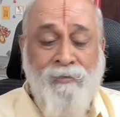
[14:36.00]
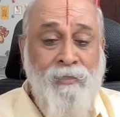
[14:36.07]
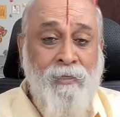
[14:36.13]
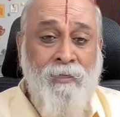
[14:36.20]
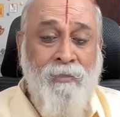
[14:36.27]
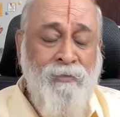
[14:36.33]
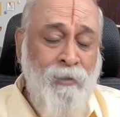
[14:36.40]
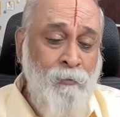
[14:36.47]

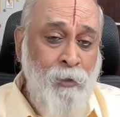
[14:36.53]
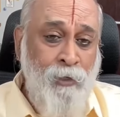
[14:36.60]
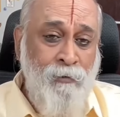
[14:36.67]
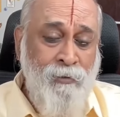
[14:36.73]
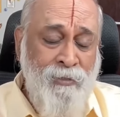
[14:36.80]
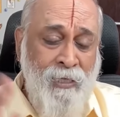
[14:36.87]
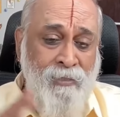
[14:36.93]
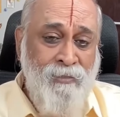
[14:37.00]
Yesterday
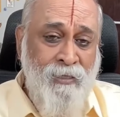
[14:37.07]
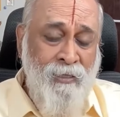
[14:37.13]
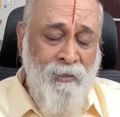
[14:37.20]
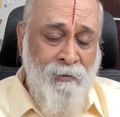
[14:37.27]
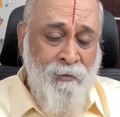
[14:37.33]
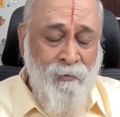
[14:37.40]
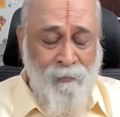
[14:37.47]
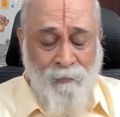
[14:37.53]
somebody was
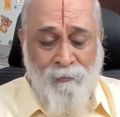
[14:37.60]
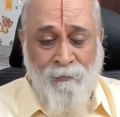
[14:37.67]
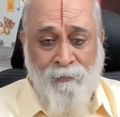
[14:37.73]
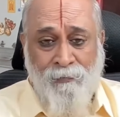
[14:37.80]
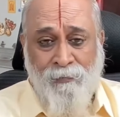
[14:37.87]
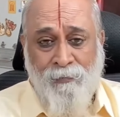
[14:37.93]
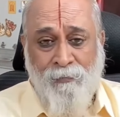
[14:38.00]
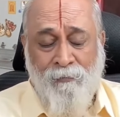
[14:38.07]
asking,
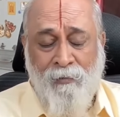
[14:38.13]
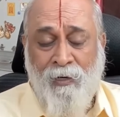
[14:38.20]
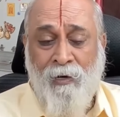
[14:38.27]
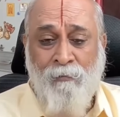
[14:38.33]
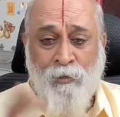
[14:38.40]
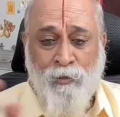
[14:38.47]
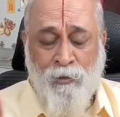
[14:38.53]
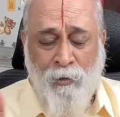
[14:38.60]

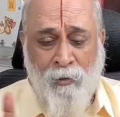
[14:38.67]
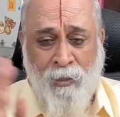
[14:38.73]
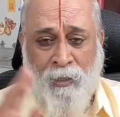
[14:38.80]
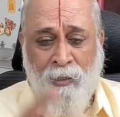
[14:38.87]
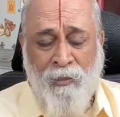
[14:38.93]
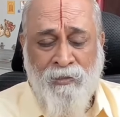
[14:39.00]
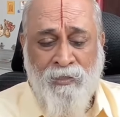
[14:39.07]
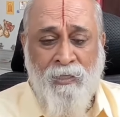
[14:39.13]
when I was
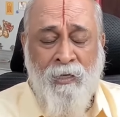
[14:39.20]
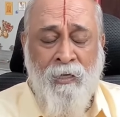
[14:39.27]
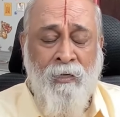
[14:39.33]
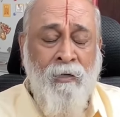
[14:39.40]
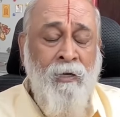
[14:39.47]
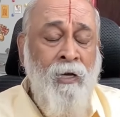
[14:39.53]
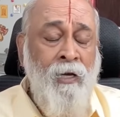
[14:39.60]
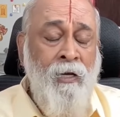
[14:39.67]
talking
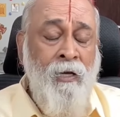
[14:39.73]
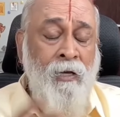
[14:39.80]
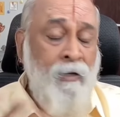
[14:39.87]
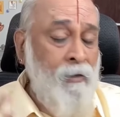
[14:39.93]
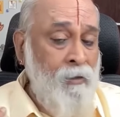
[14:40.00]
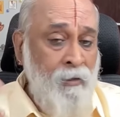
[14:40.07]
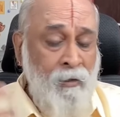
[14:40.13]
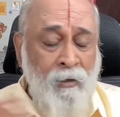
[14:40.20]
yesterday,
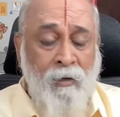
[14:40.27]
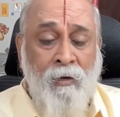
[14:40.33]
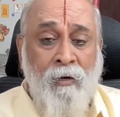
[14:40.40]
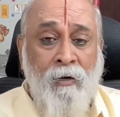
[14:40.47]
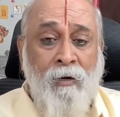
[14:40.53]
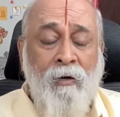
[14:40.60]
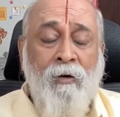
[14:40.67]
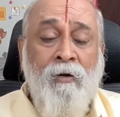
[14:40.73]

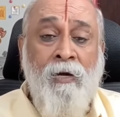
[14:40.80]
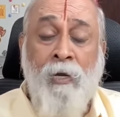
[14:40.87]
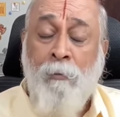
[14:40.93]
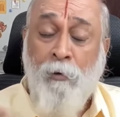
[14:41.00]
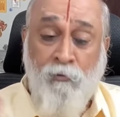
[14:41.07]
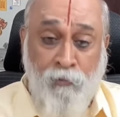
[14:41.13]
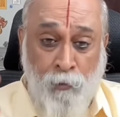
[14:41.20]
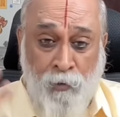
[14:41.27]

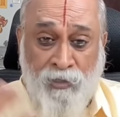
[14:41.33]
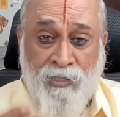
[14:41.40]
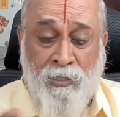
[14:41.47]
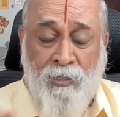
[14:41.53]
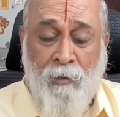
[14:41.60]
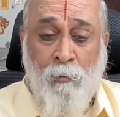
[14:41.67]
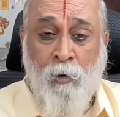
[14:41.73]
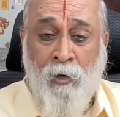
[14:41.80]
day before
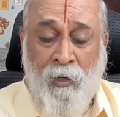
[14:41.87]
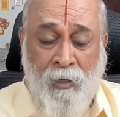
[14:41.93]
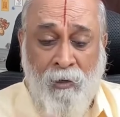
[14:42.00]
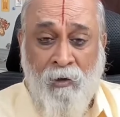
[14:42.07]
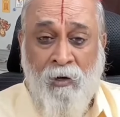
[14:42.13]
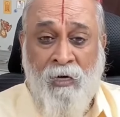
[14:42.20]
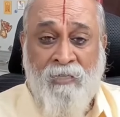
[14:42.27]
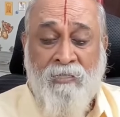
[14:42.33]
yesterday
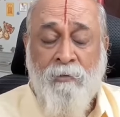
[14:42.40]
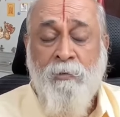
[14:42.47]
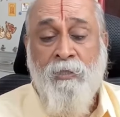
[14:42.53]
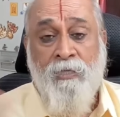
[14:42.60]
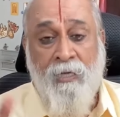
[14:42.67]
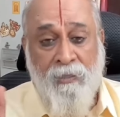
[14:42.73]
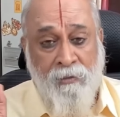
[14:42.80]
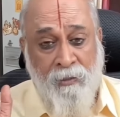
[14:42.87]
morning, on
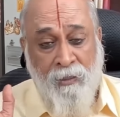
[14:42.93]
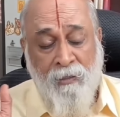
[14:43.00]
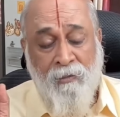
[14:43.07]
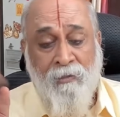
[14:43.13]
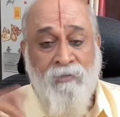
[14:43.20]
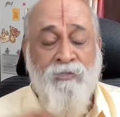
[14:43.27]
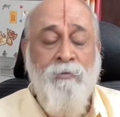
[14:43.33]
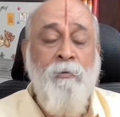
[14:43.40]
Narasimha Jayanti
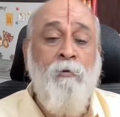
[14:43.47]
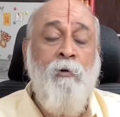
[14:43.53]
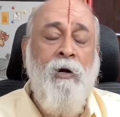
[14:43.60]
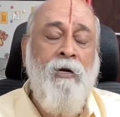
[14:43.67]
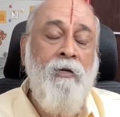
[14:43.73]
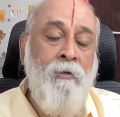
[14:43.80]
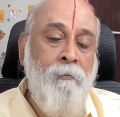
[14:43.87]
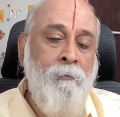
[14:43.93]
or Narasimha
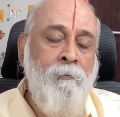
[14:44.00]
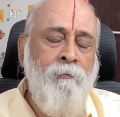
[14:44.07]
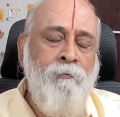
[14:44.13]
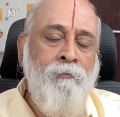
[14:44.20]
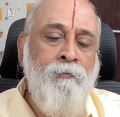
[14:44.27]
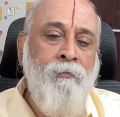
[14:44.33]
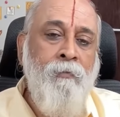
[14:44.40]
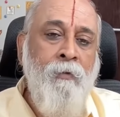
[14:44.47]
Vadi.
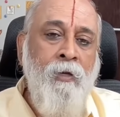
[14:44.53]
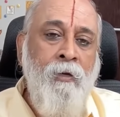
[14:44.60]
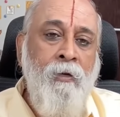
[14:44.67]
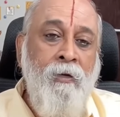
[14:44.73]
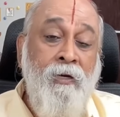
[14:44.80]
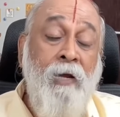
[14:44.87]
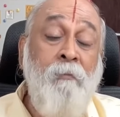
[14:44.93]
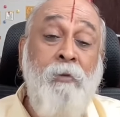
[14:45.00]

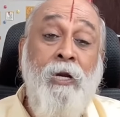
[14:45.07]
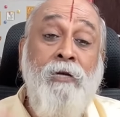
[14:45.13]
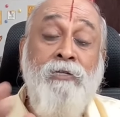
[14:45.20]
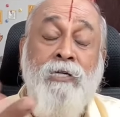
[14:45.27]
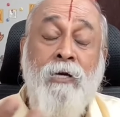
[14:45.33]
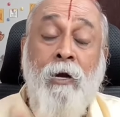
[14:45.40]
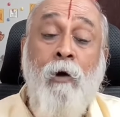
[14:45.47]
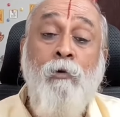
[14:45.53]

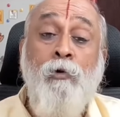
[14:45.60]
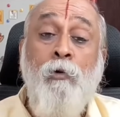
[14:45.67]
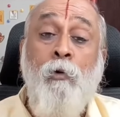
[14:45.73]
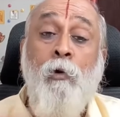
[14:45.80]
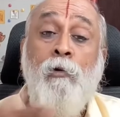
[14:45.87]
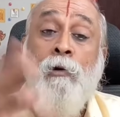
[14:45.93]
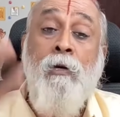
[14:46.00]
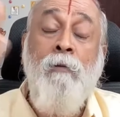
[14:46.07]
Temptation, how to
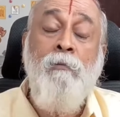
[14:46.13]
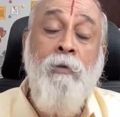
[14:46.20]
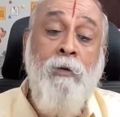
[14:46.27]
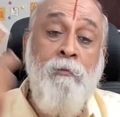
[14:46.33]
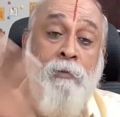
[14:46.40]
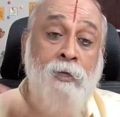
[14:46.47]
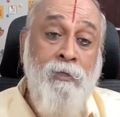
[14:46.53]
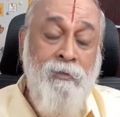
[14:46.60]
overcome
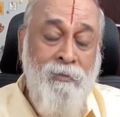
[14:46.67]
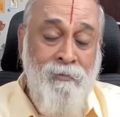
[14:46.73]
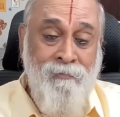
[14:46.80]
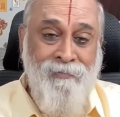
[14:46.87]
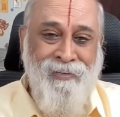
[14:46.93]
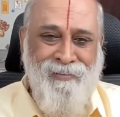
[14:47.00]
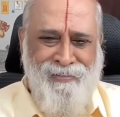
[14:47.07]
temptation.